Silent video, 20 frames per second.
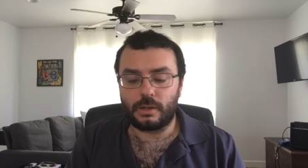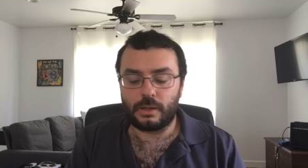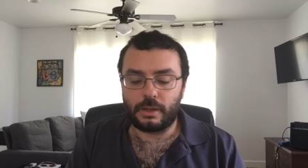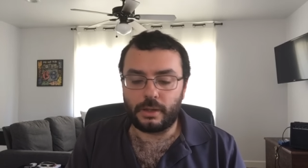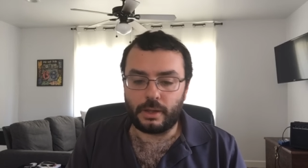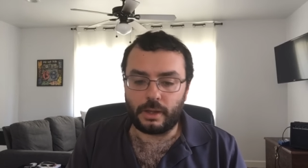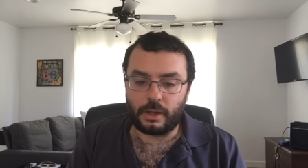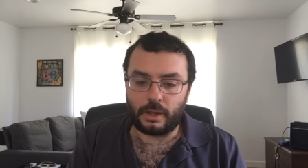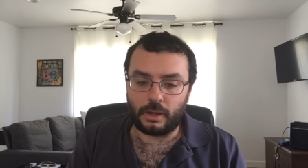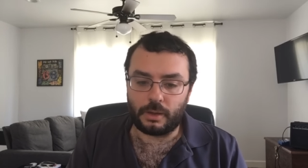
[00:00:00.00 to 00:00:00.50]

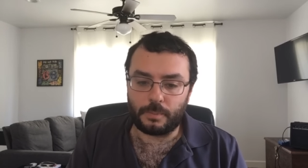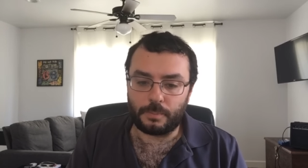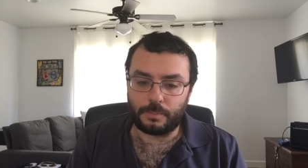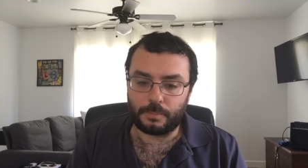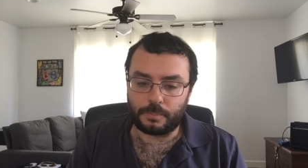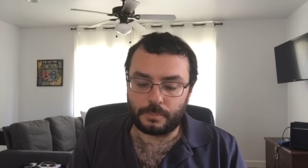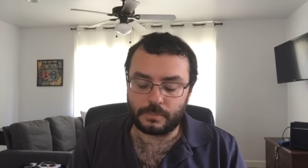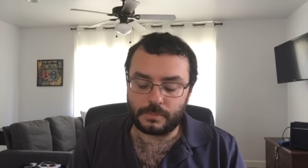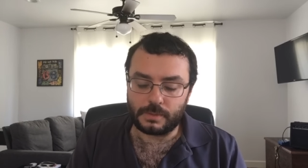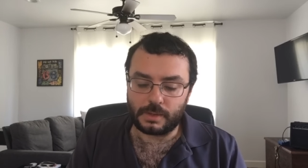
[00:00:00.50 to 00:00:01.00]

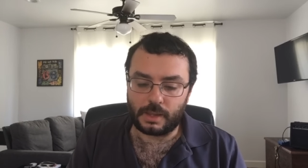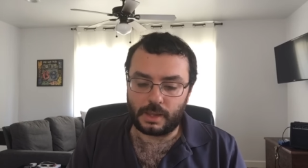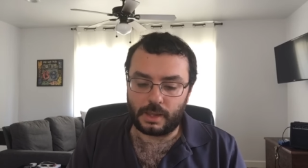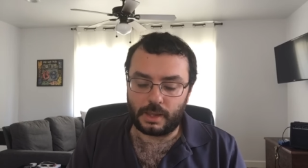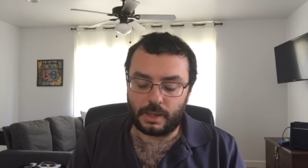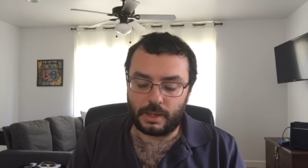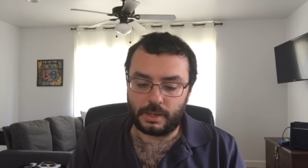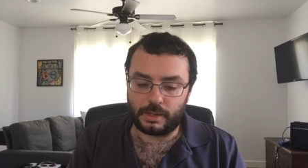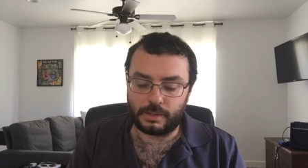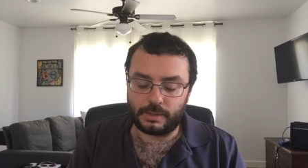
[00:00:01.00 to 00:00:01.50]
um,
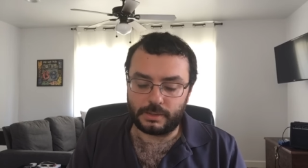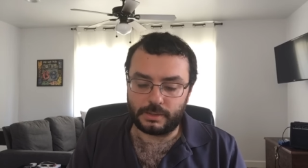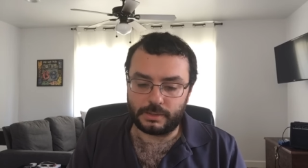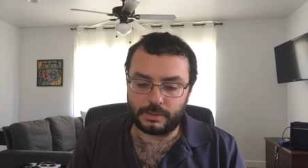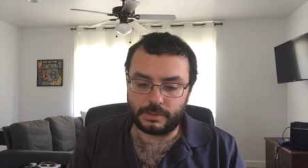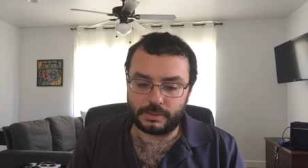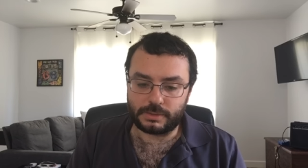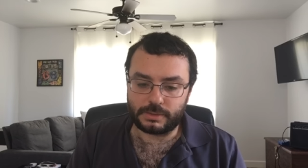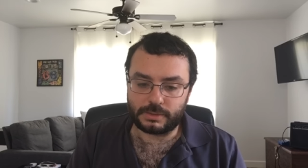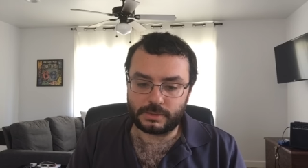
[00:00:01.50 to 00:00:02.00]
and
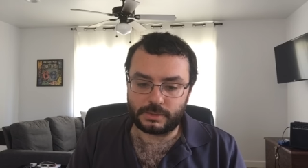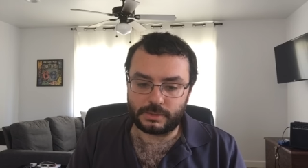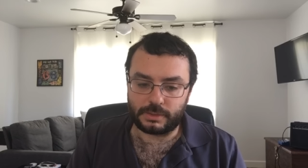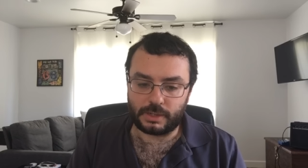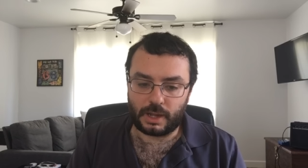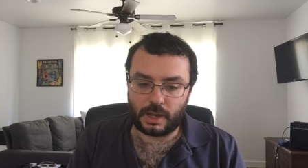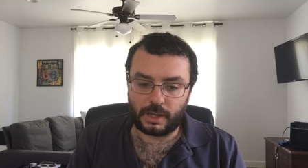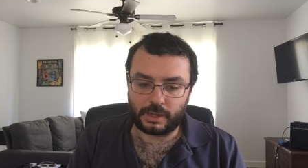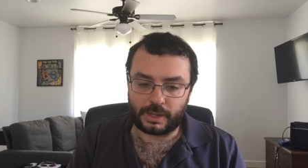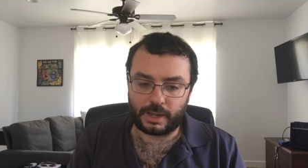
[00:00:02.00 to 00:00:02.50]

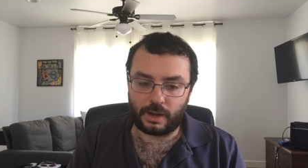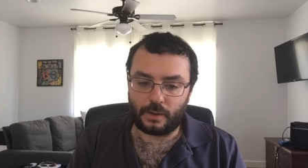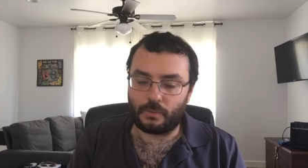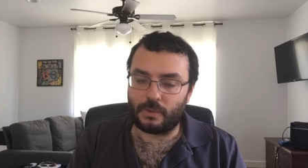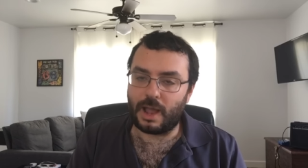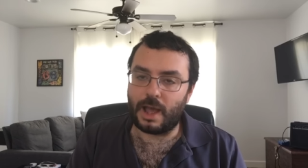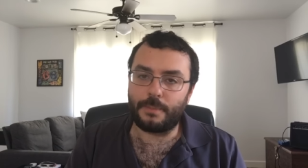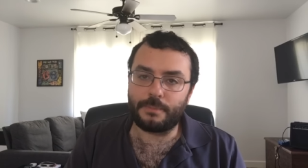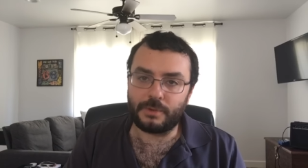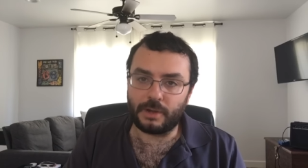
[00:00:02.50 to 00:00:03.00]
not get
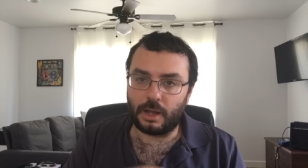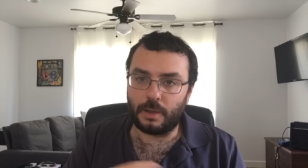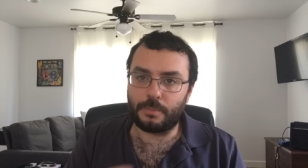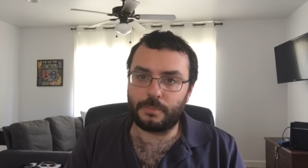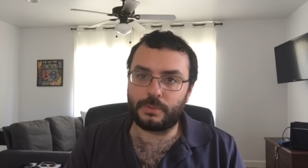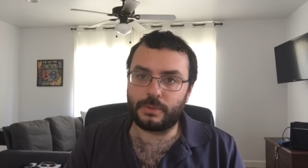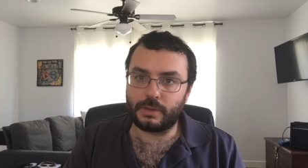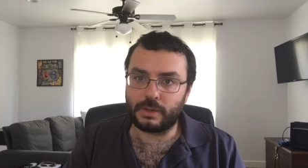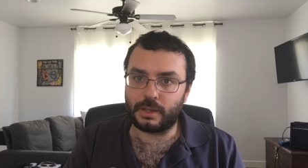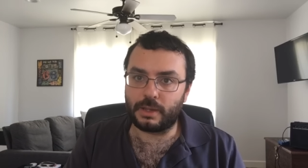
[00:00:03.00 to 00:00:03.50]
wrapped up
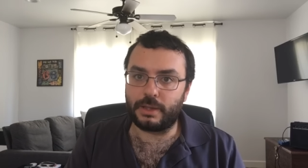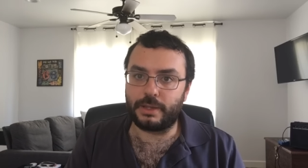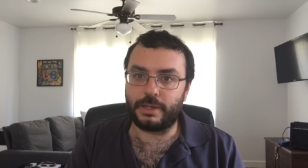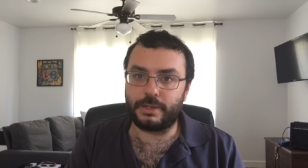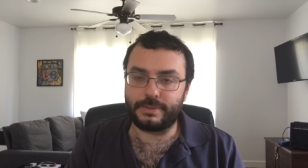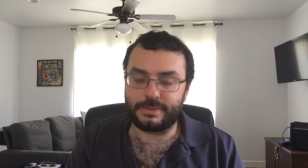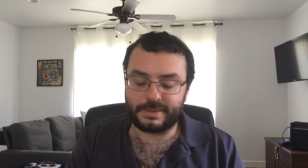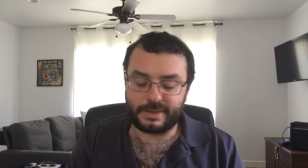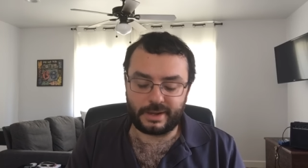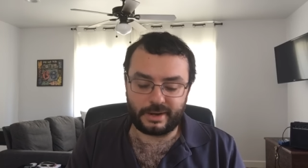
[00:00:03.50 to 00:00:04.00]

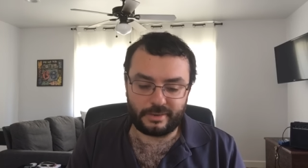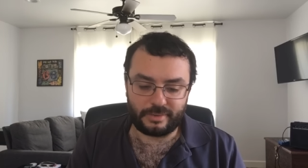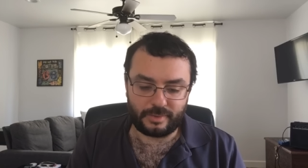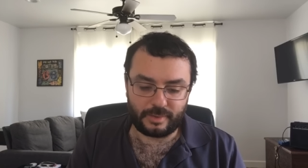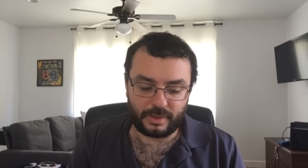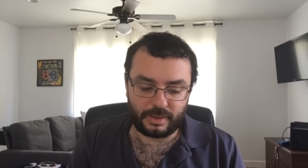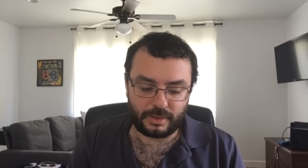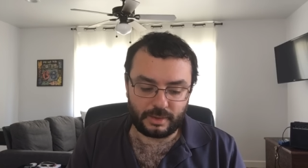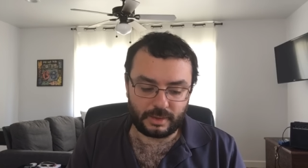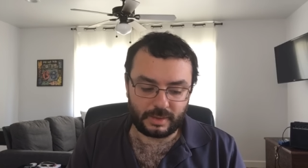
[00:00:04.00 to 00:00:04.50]
in kind of
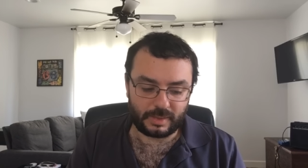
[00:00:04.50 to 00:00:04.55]
the,